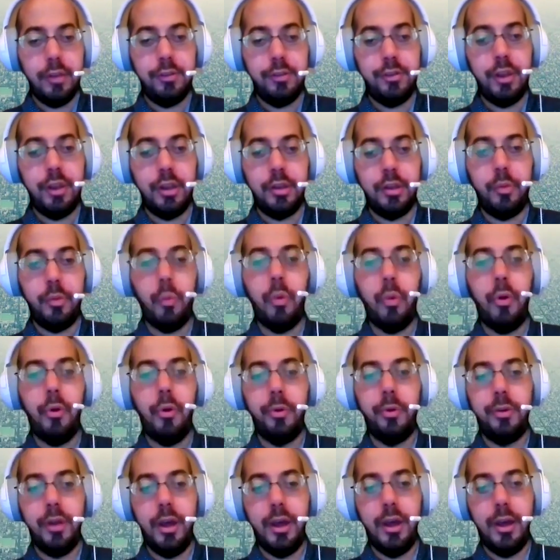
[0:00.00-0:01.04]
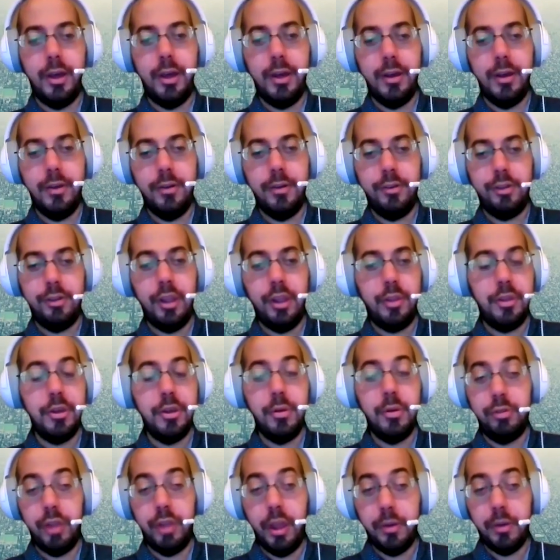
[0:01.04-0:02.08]
the world, set
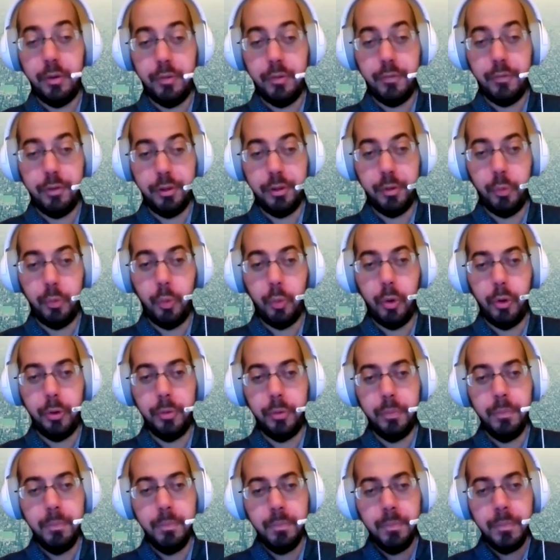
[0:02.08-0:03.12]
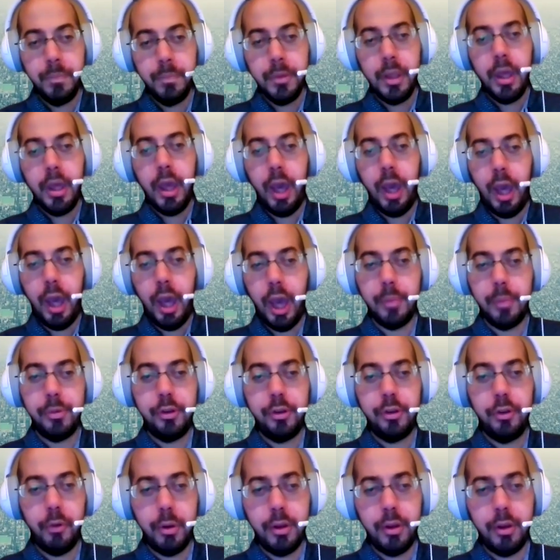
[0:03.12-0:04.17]
the new standard for the world.
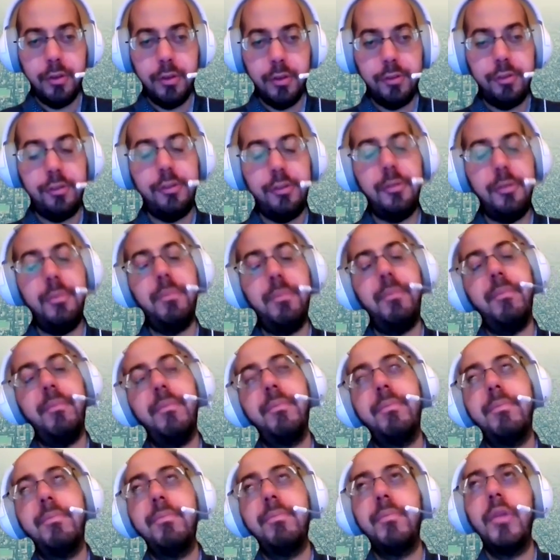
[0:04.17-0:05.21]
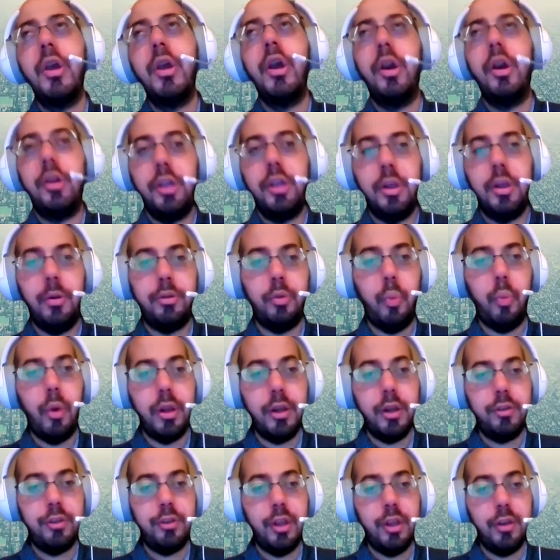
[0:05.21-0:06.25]
I'm curious, you know, to
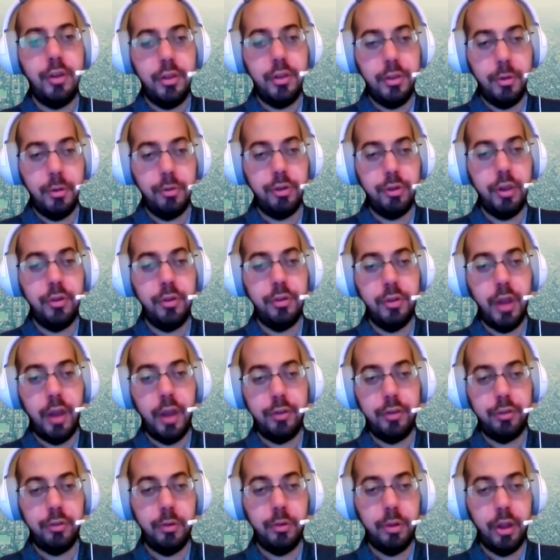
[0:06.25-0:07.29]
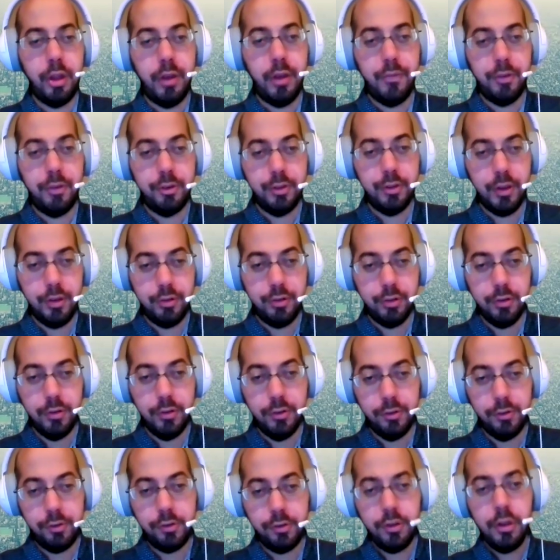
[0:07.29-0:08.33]
what extent did those international
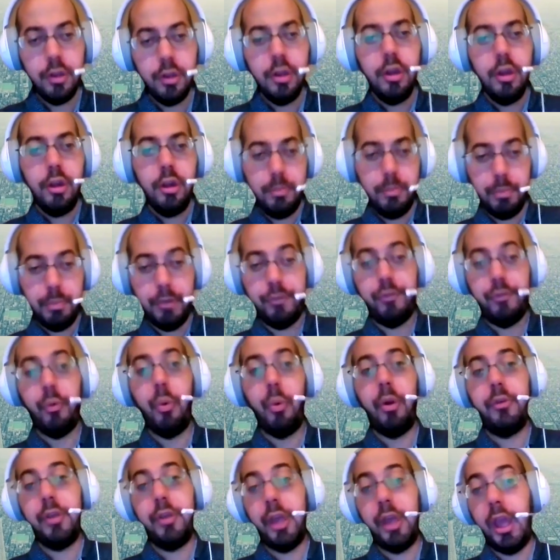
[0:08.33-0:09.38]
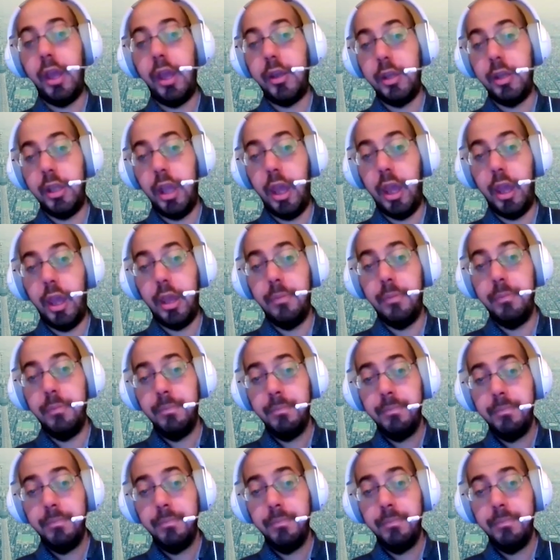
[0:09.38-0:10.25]
conversations before the ADA